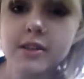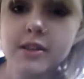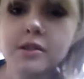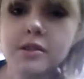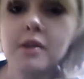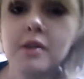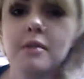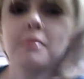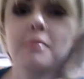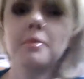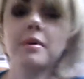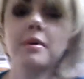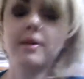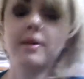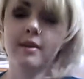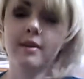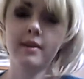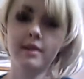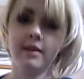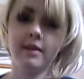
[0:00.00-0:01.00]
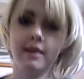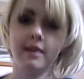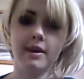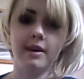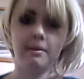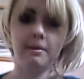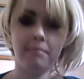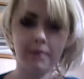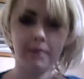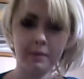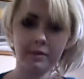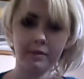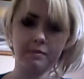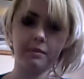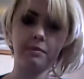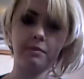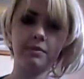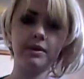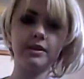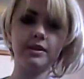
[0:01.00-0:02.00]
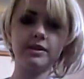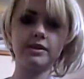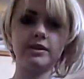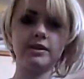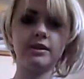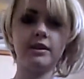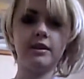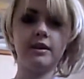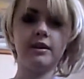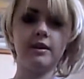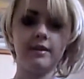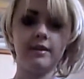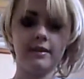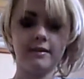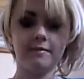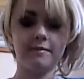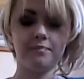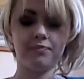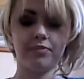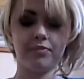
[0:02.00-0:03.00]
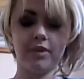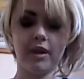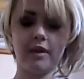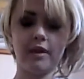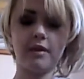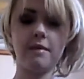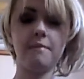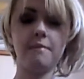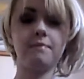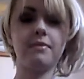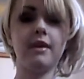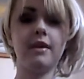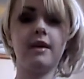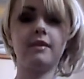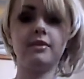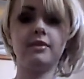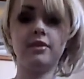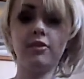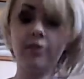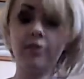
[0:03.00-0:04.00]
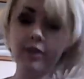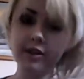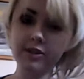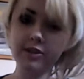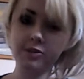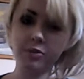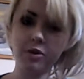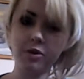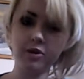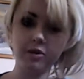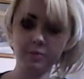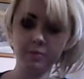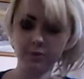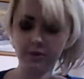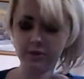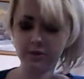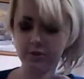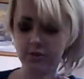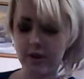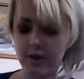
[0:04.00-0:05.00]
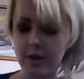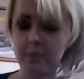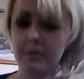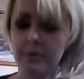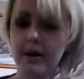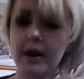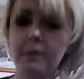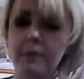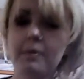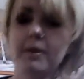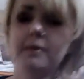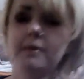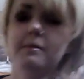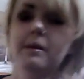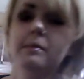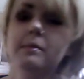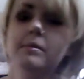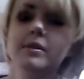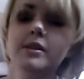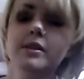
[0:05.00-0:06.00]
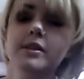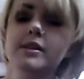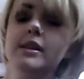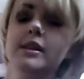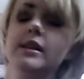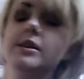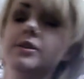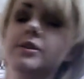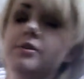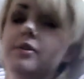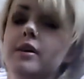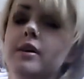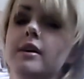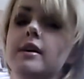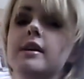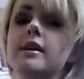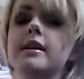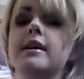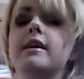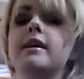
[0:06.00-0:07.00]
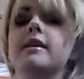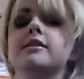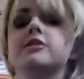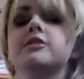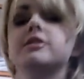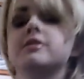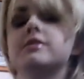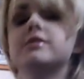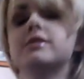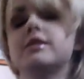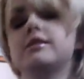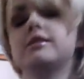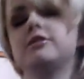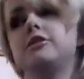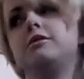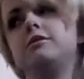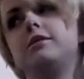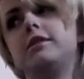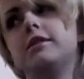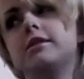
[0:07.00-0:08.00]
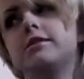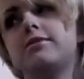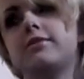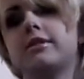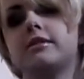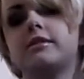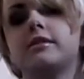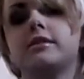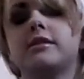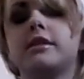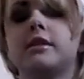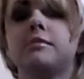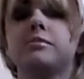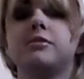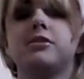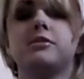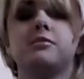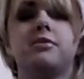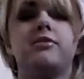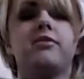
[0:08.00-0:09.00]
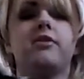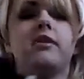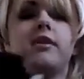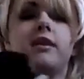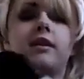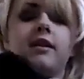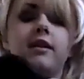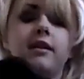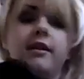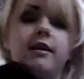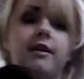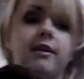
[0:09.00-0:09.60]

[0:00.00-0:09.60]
So bear with me, please. Um, the first one, the one who's right on my lap at the moment, is a little girlie. She's she is fast asleep, but she'll be fine.